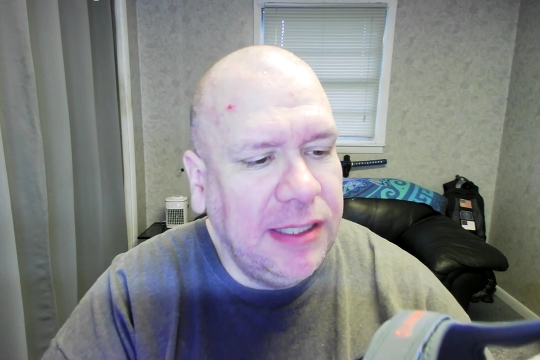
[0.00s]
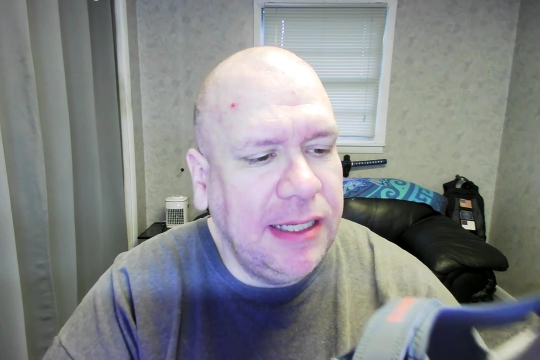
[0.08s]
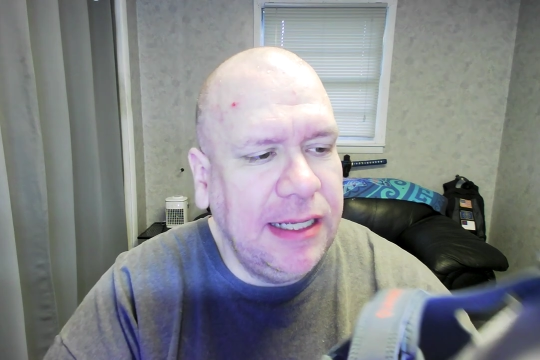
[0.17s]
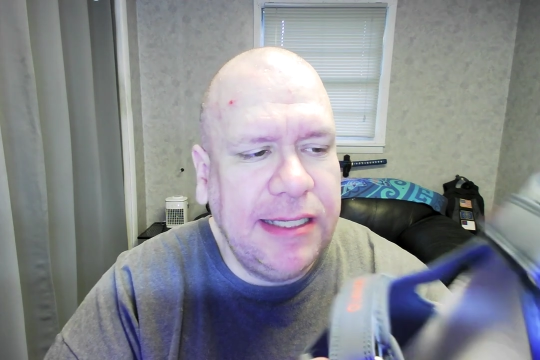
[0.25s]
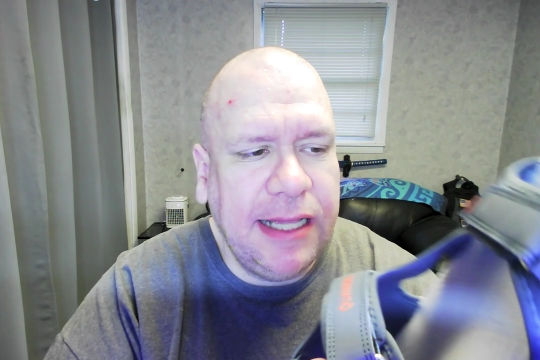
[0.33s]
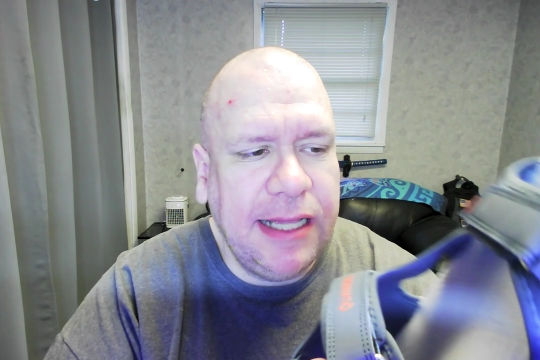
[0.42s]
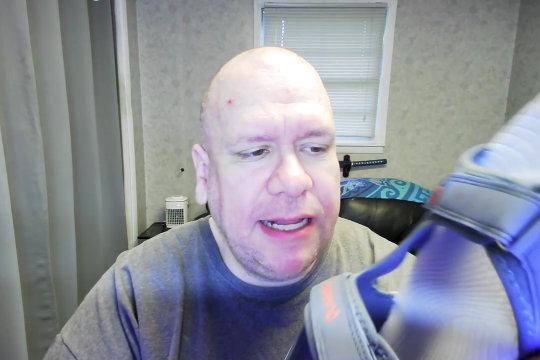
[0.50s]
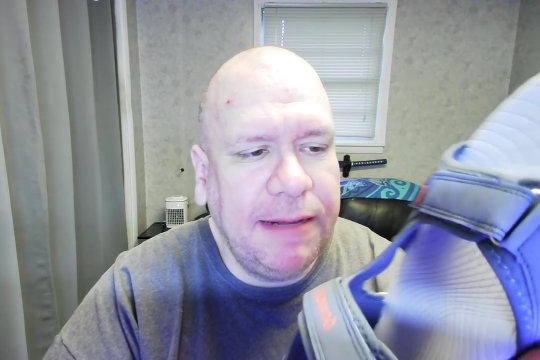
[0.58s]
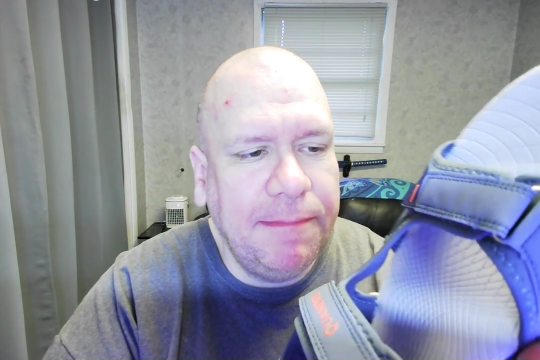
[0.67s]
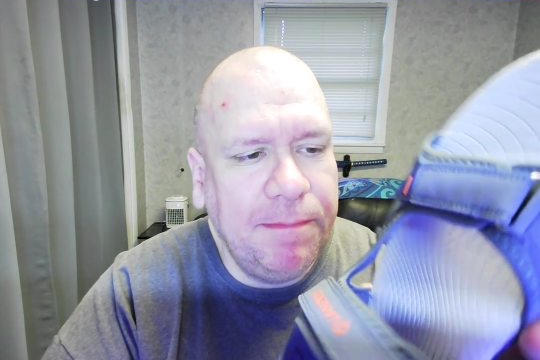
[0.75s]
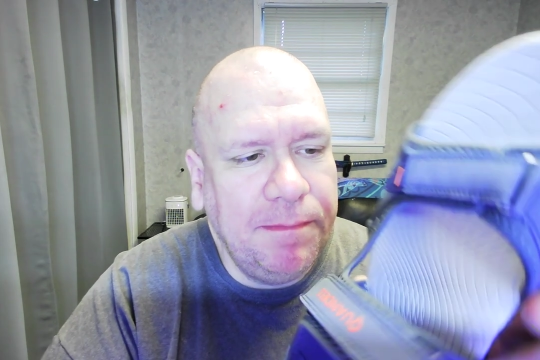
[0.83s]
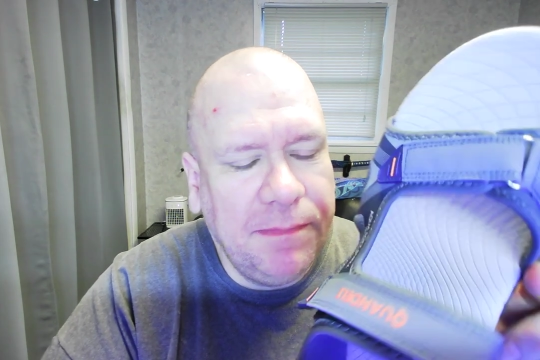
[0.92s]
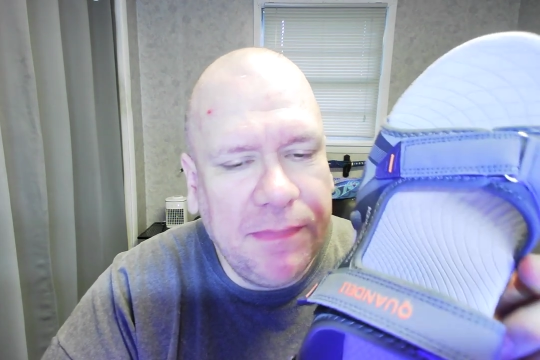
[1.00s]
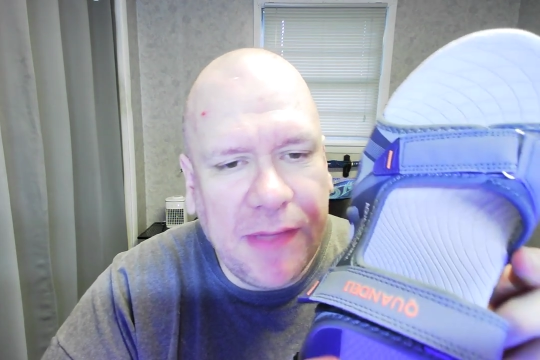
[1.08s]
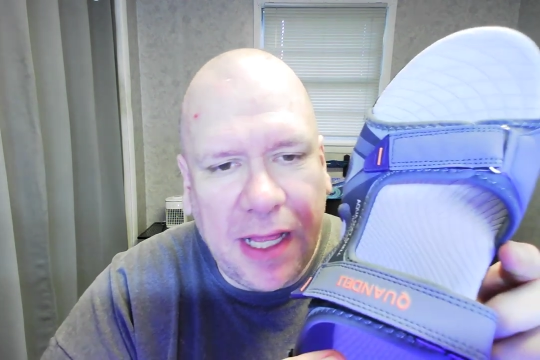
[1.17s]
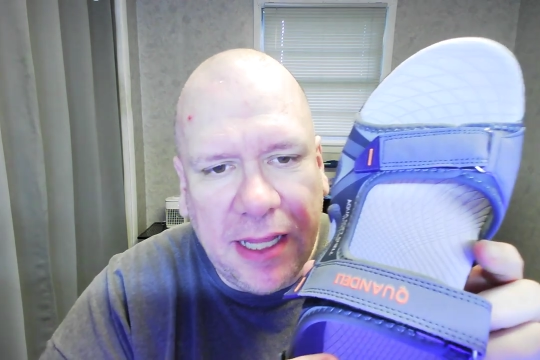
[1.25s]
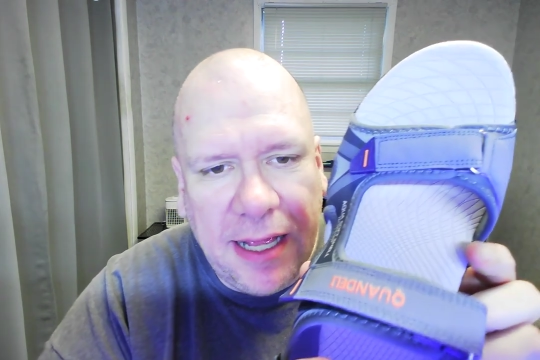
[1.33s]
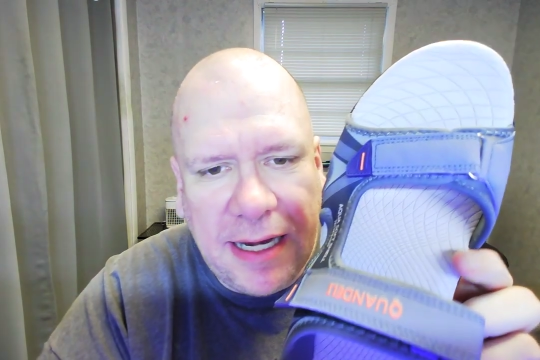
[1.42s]
it's like I
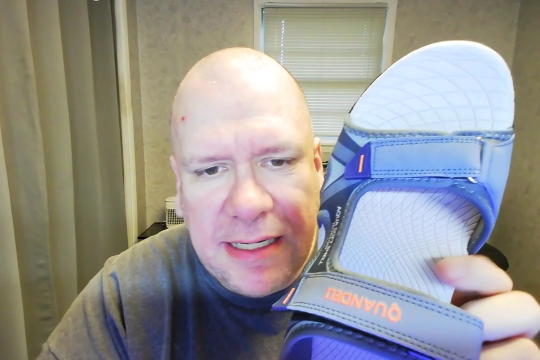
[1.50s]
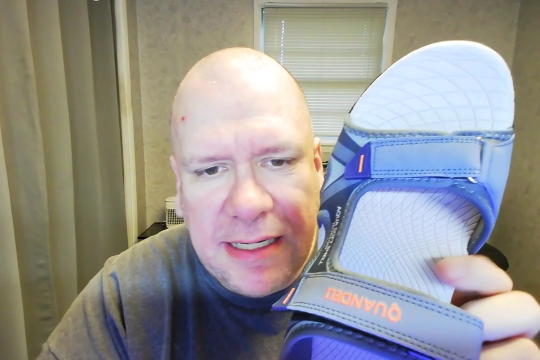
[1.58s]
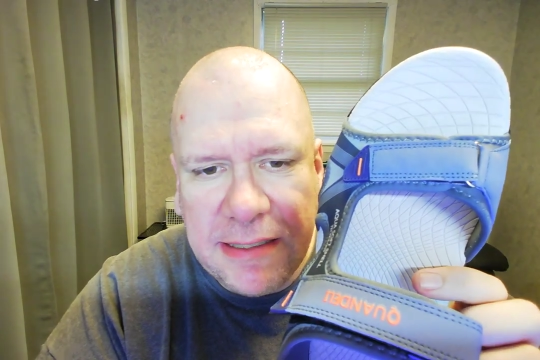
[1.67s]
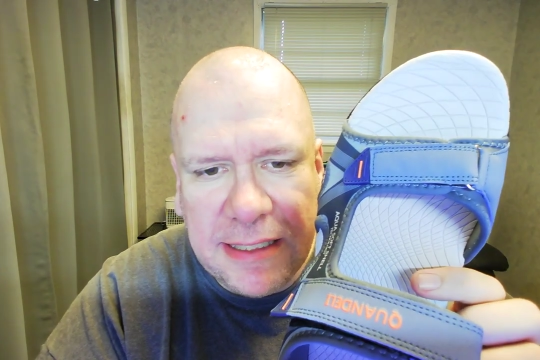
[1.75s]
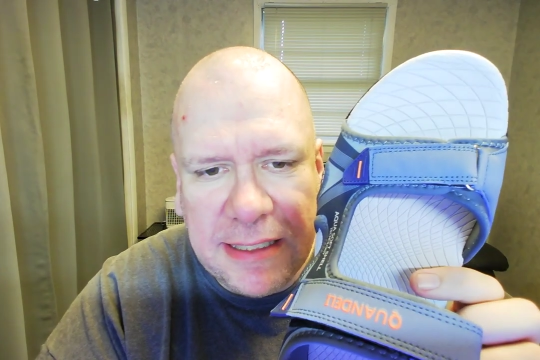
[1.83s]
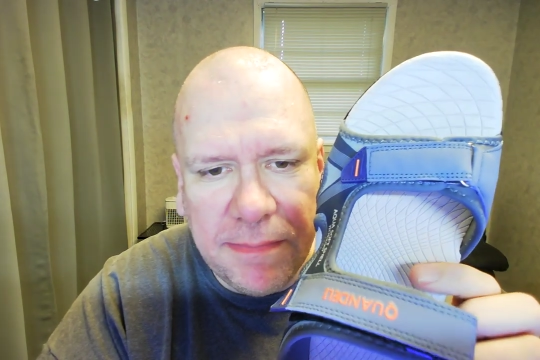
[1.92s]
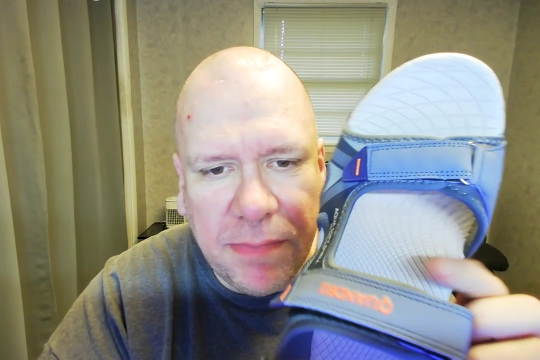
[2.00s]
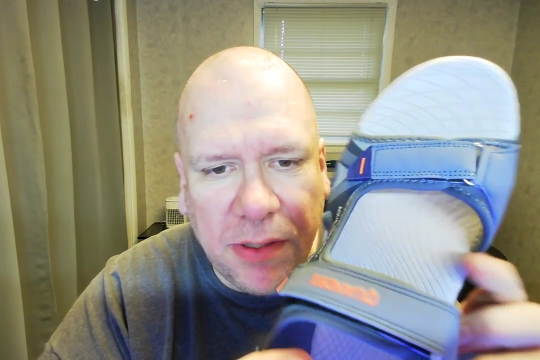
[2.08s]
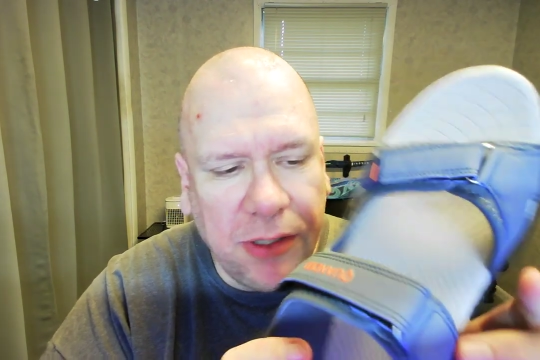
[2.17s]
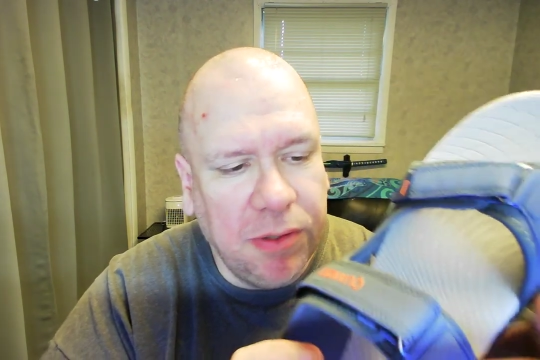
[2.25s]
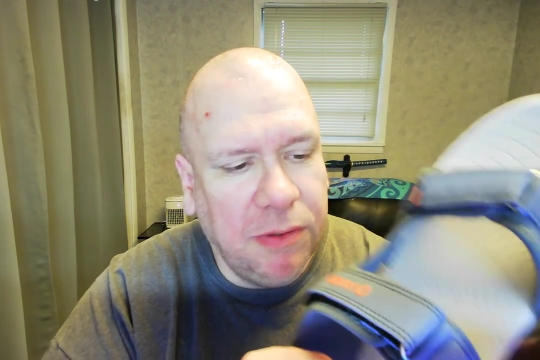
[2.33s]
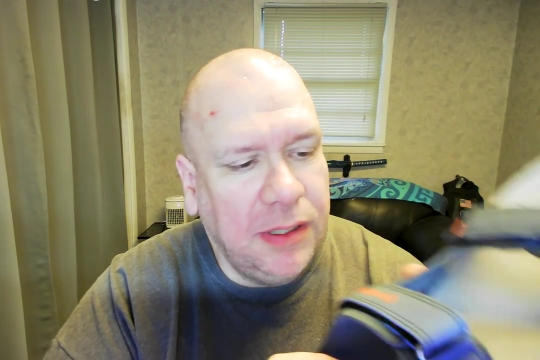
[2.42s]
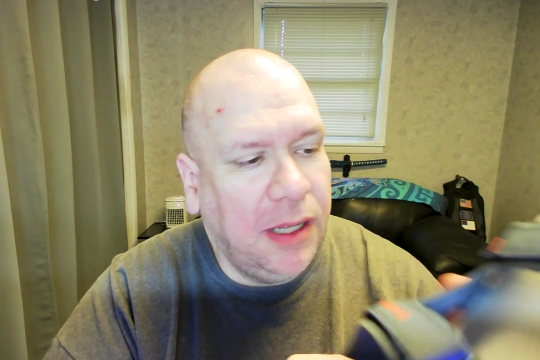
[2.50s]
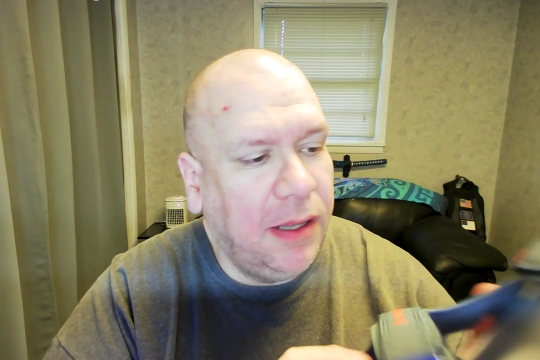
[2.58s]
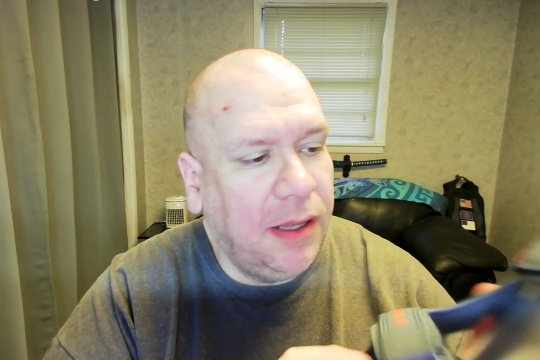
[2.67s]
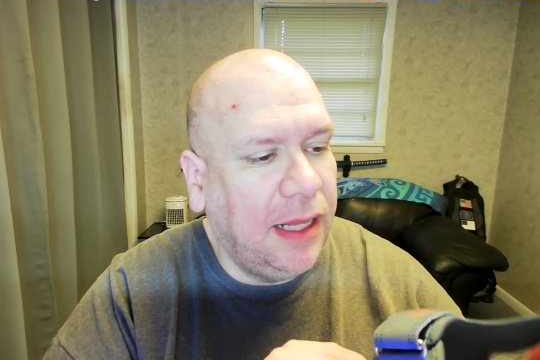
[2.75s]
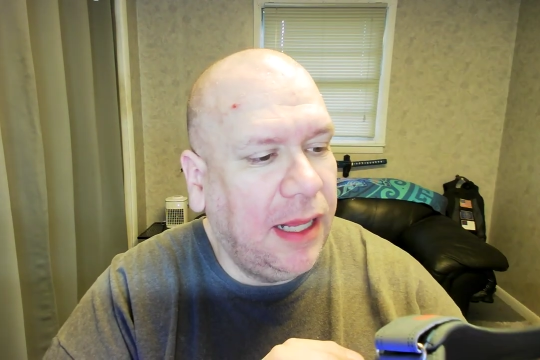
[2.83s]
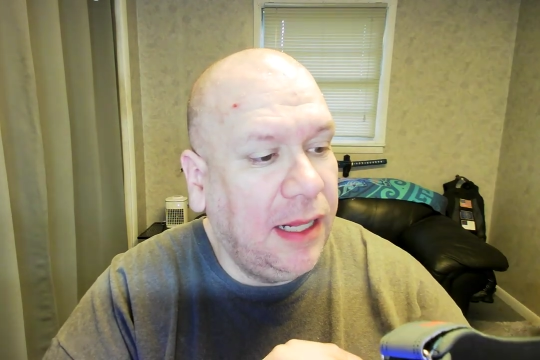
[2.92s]
love it's blue.
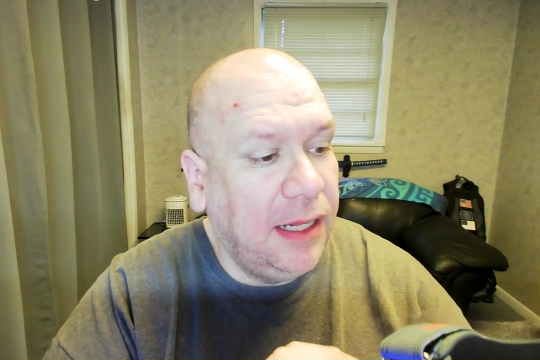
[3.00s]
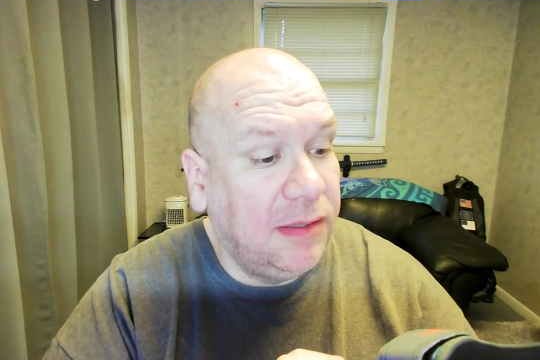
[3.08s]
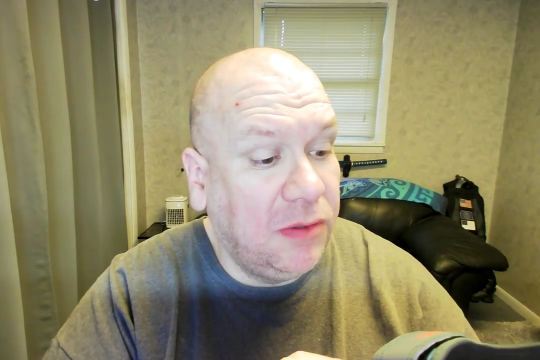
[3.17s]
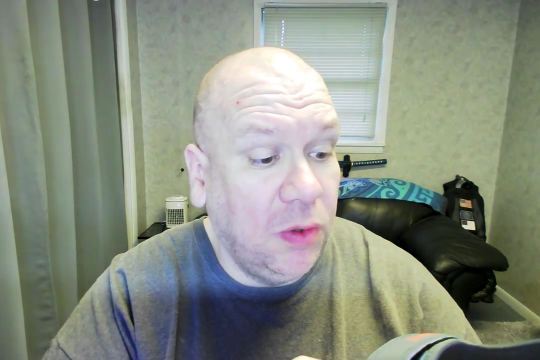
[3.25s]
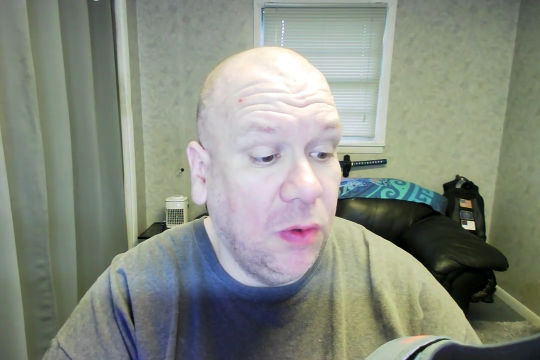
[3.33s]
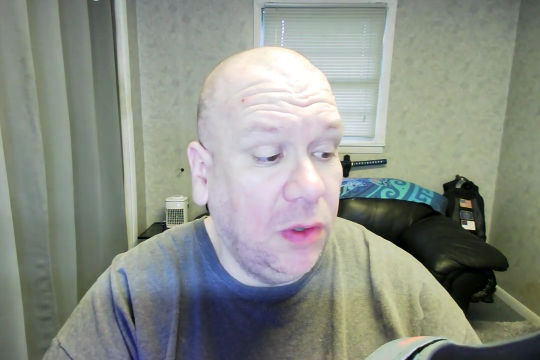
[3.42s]
Uh, that's cool.